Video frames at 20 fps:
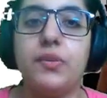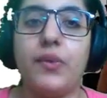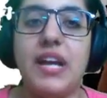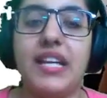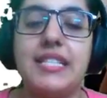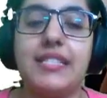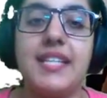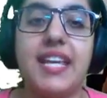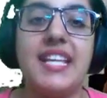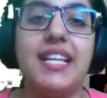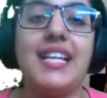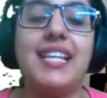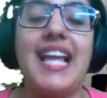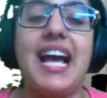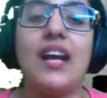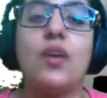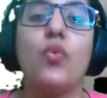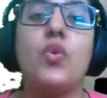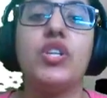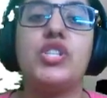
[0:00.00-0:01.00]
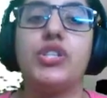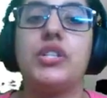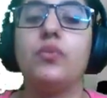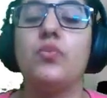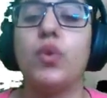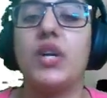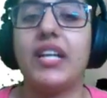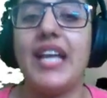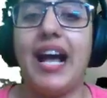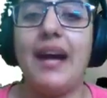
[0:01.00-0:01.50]
writing, language and
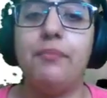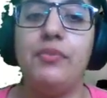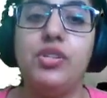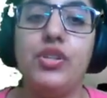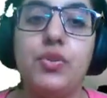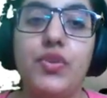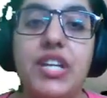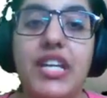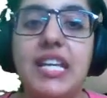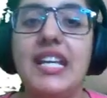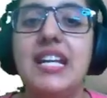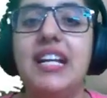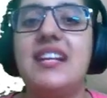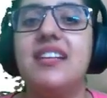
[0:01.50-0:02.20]
vocabulary.